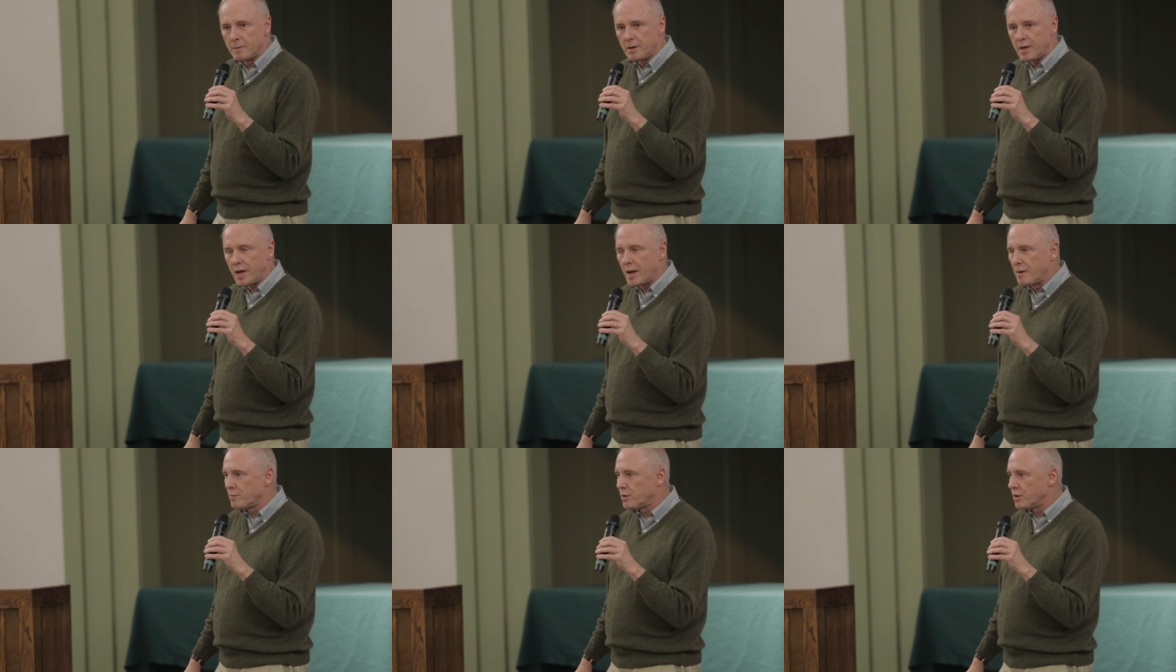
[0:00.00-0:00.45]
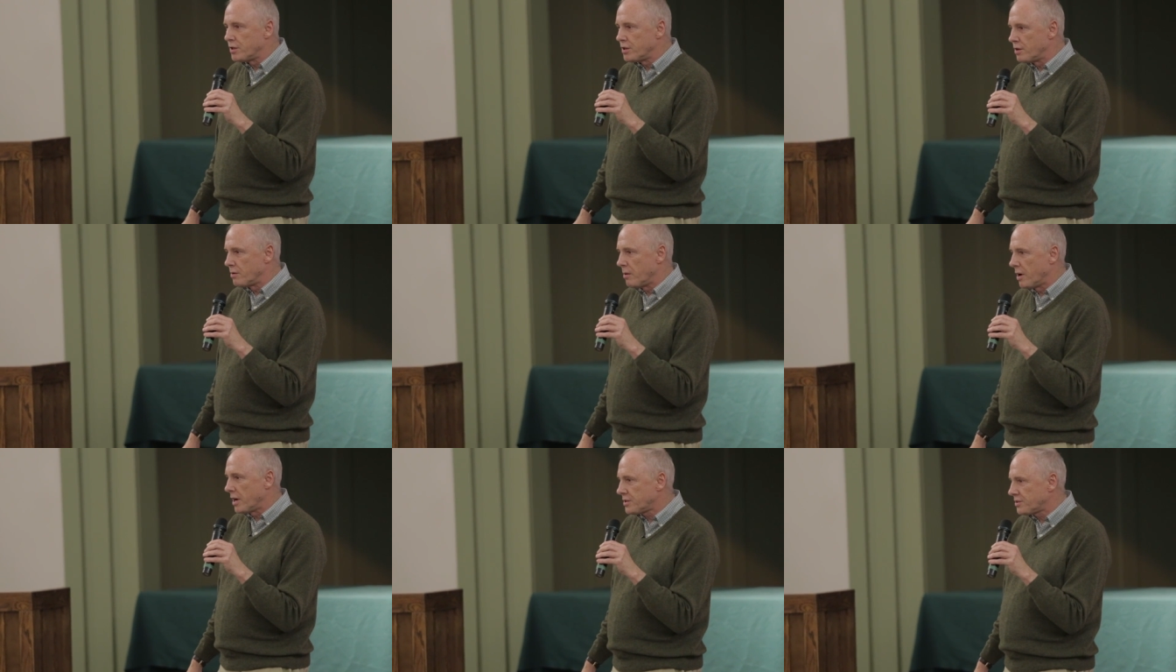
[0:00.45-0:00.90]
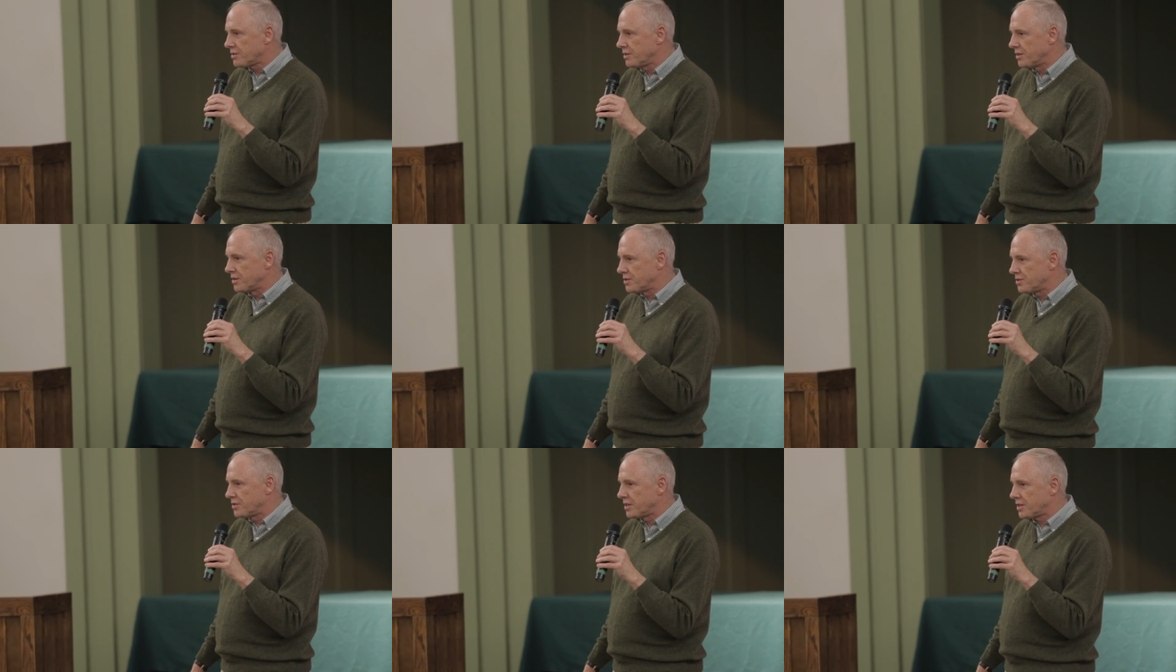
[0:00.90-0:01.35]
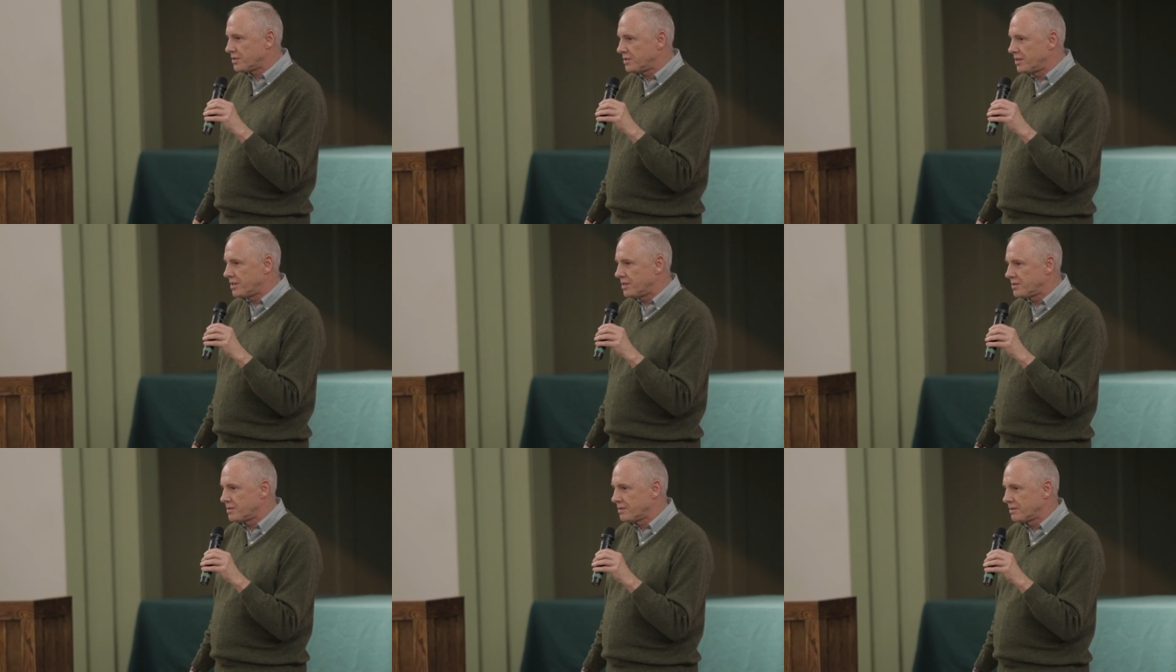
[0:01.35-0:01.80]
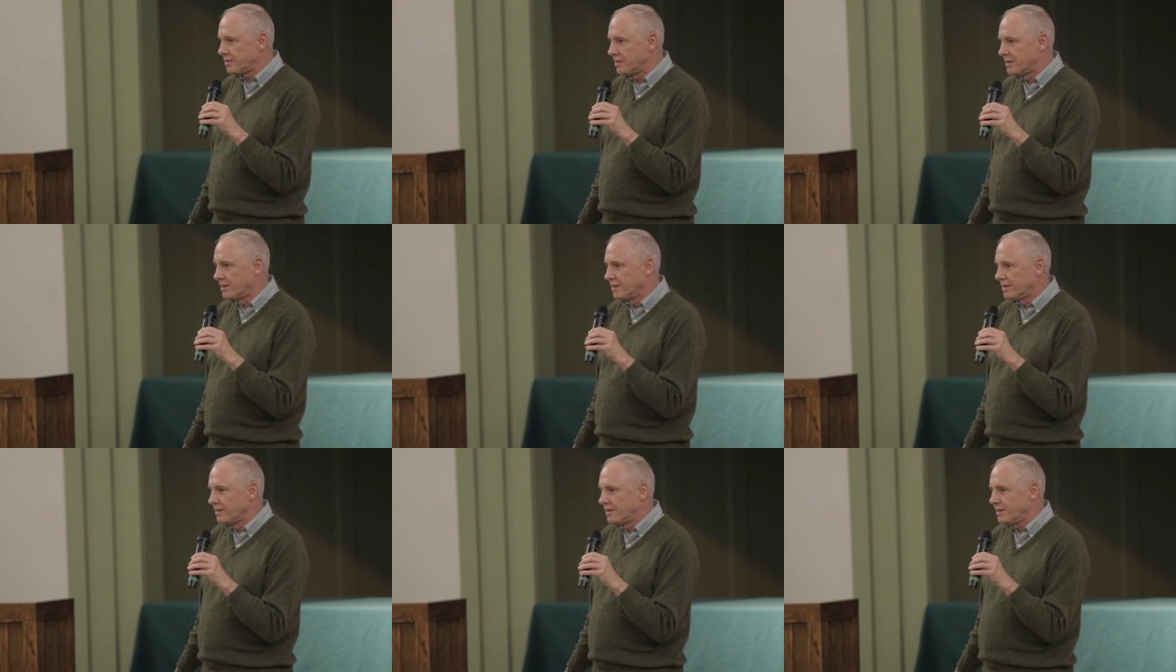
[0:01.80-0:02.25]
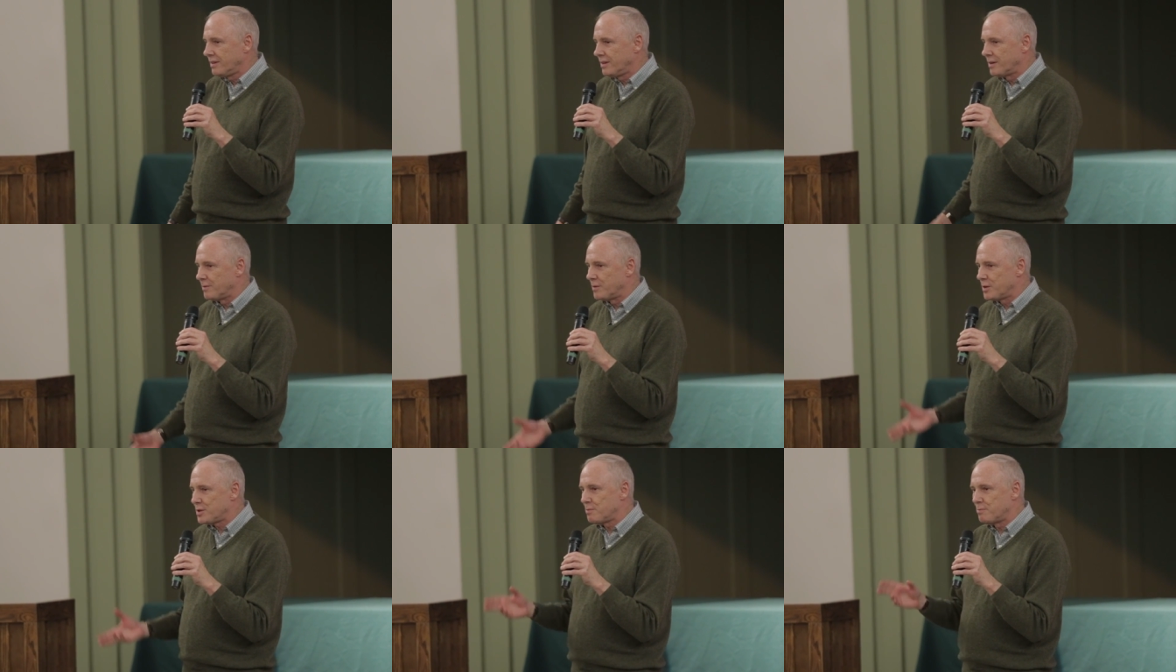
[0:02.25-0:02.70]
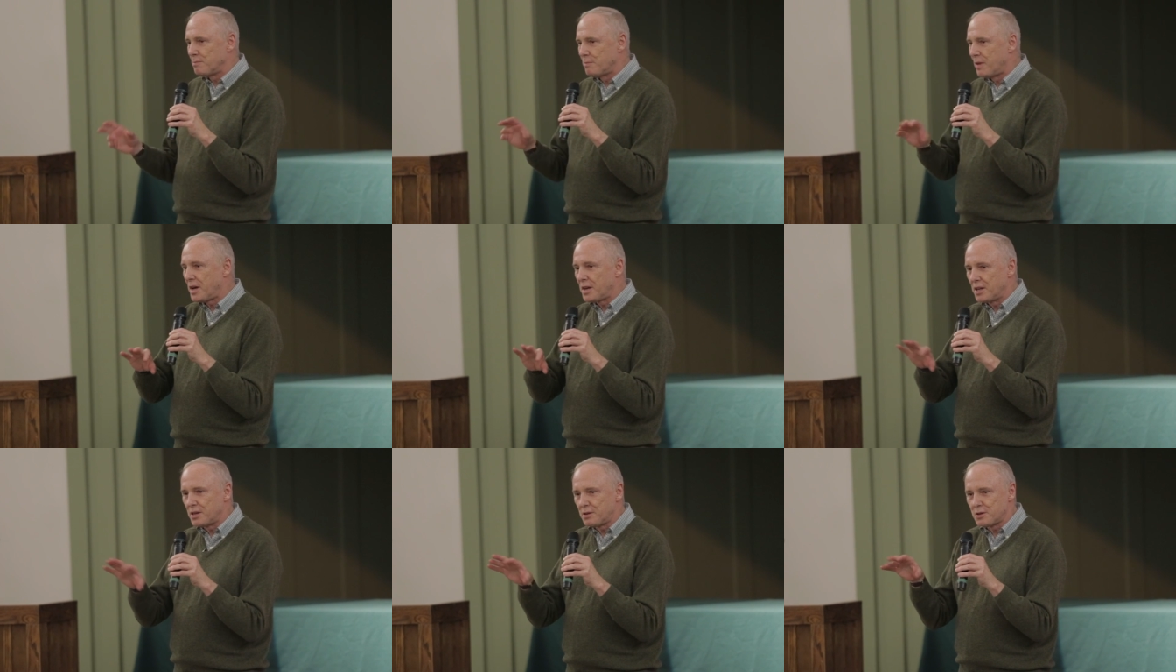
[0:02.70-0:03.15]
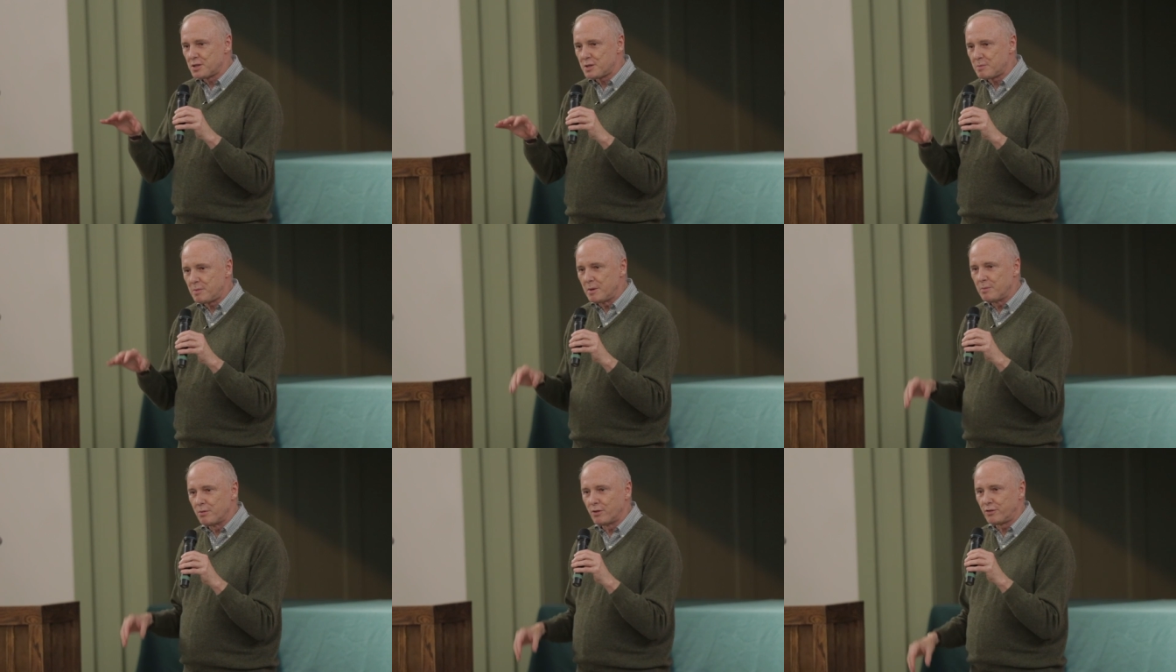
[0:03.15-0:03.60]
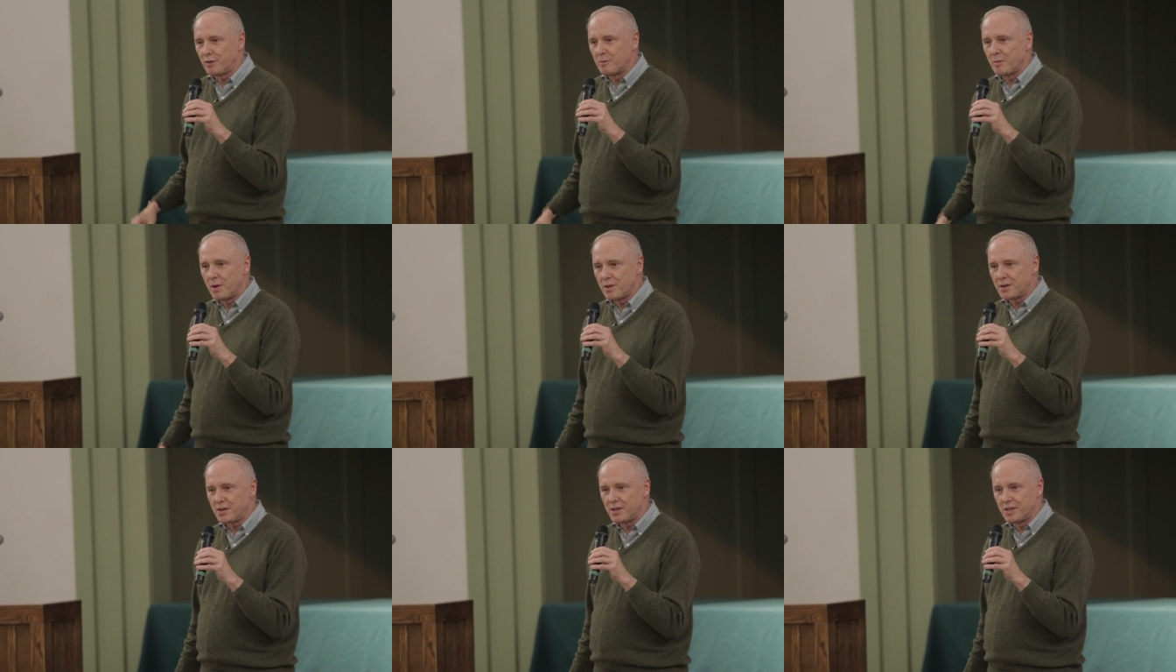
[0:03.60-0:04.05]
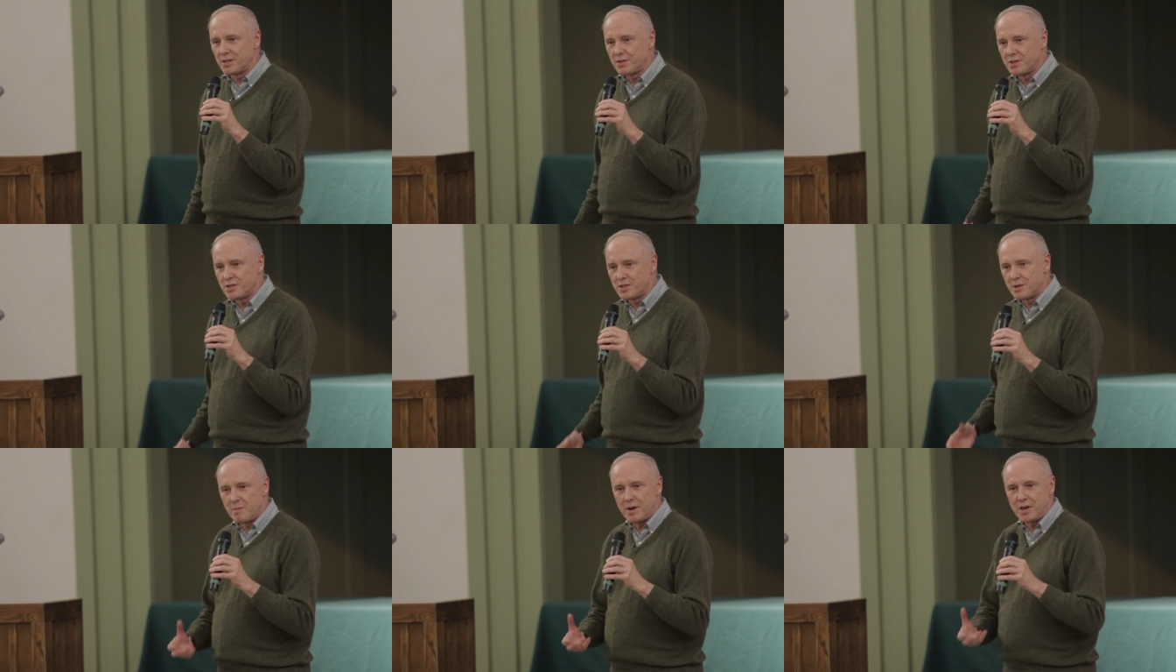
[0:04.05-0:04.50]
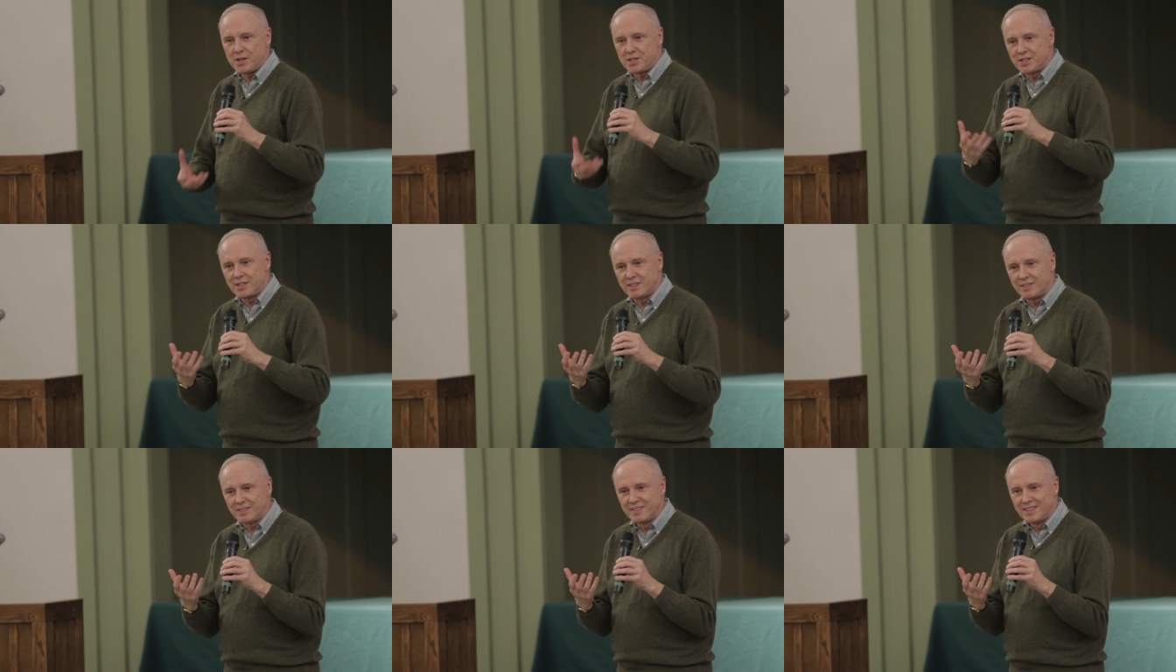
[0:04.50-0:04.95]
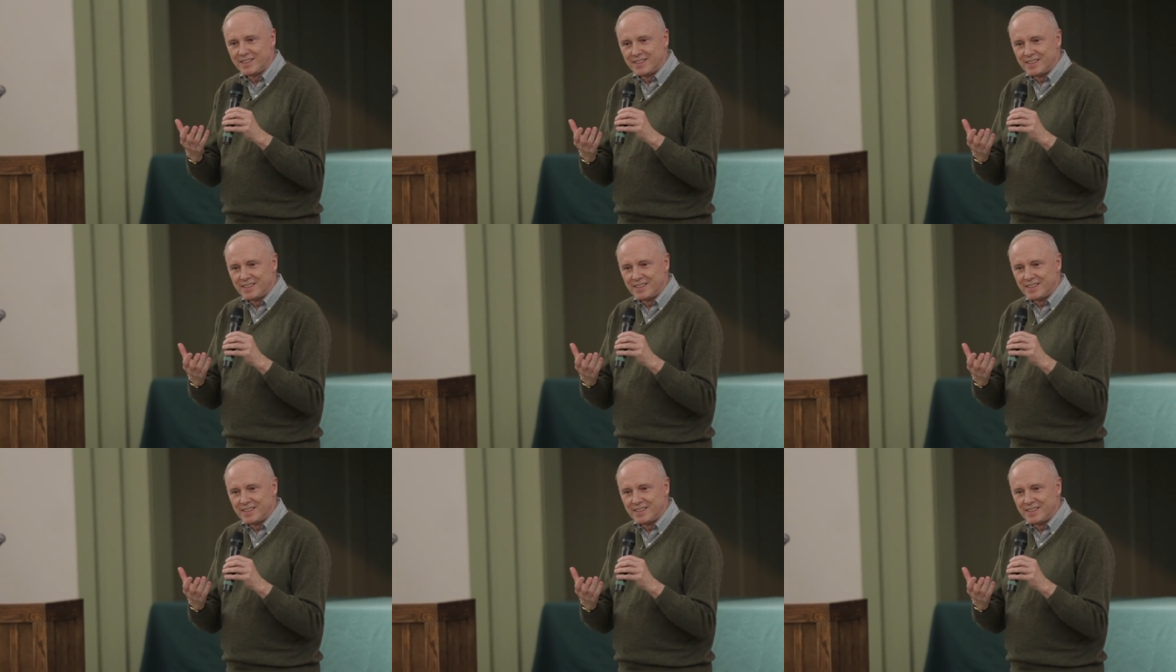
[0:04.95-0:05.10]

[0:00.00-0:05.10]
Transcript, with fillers: Came to the US in the 60s. Um, this might interest people from other countries. Imagine,